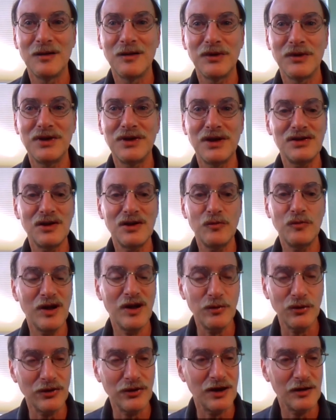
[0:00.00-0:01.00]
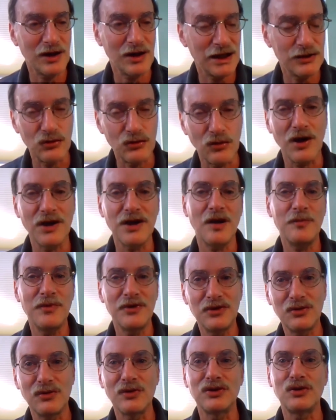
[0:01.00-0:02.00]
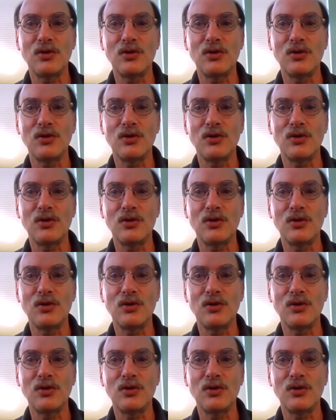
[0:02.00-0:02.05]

But these are the people who are going to get drawn up into a